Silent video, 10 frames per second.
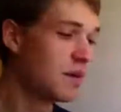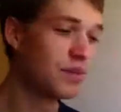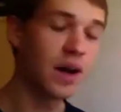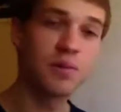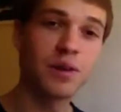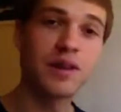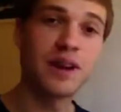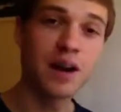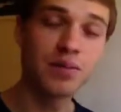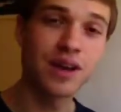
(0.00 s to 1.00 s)
But with an
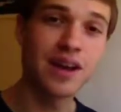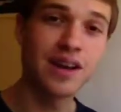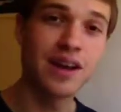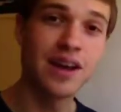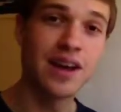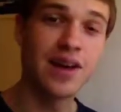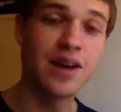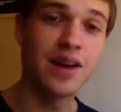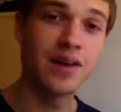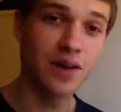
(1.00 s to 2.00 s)
airplane,
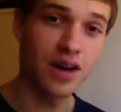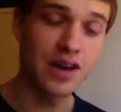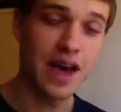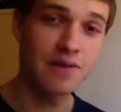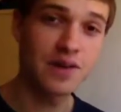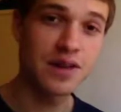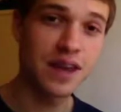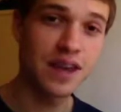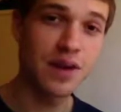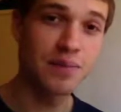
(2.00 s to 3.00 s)
well, you have to
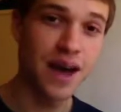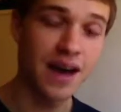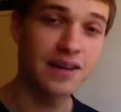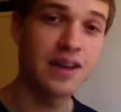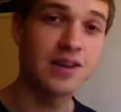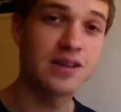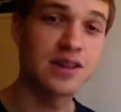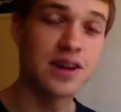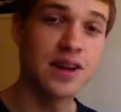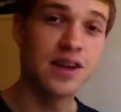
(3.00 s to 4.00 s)
think about its
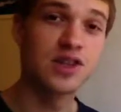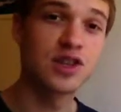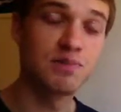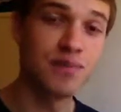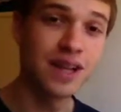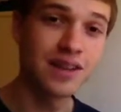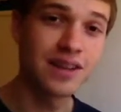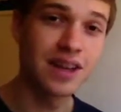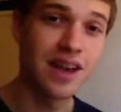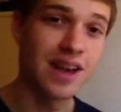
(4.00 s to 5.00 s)

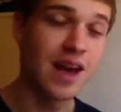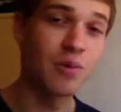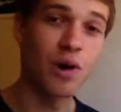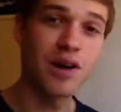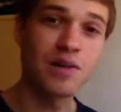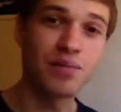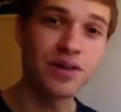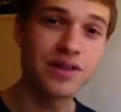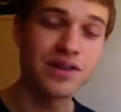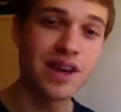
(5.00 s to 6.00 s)
stability and where you put
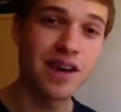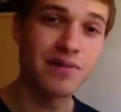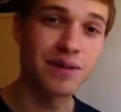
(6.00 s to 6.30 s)
the stuff,